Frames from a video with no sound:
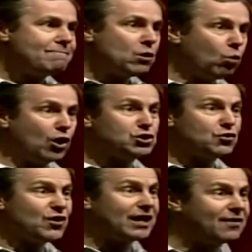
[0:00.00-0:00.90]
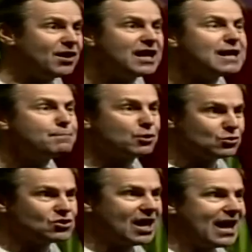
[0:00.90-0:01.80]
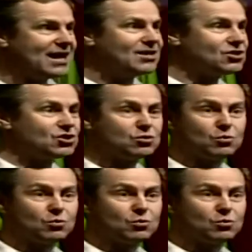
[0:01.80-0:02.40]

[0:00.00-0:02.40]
What do you think? And the Hebrew says,